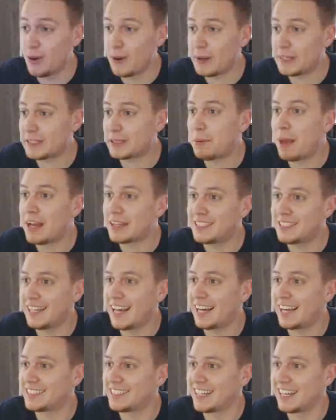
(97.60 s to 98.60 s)
not
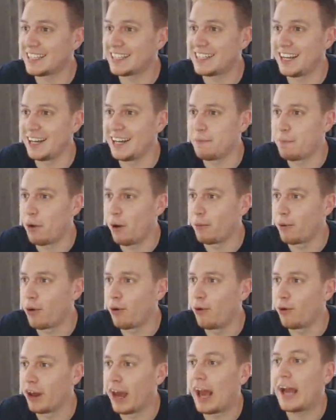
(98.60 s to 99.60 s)
expecting that to nestle in the bottom
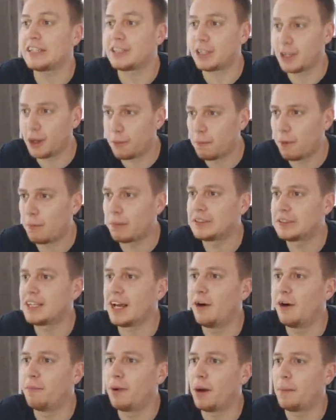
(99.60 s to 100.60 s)
corner, as you could probably
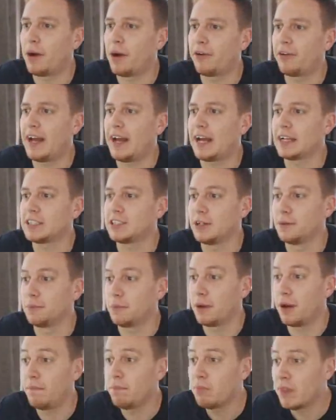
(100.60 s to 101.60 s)
tell by my
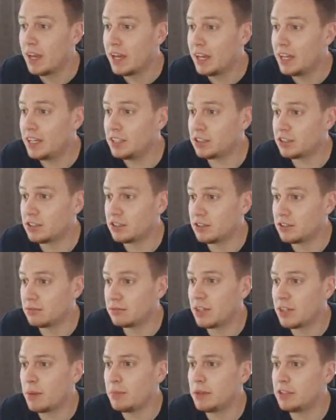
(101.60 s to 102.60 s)
reaction. But he just
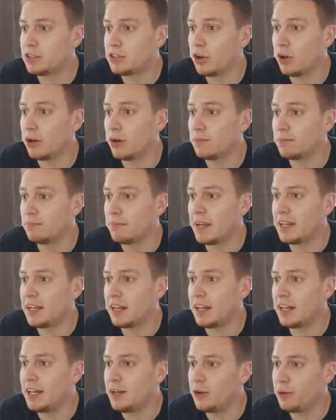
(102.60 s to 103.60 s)
dummy shot,
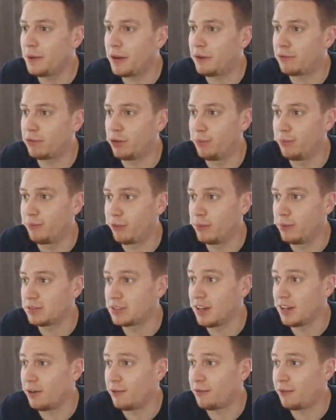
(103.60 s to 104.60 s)
made a little bit of room for
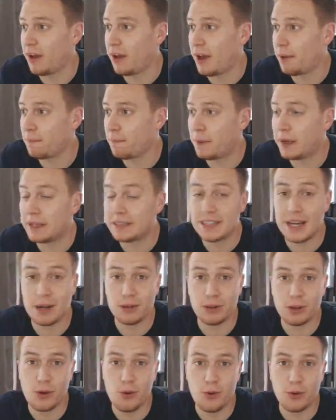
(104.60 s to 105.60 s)
himself, and picked
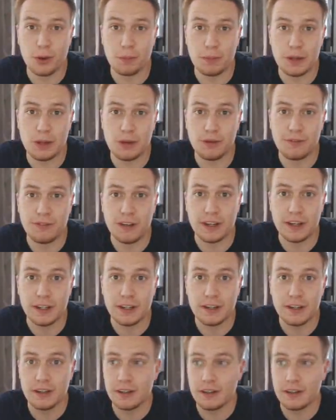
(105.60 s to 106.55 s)
out the corner beautifully.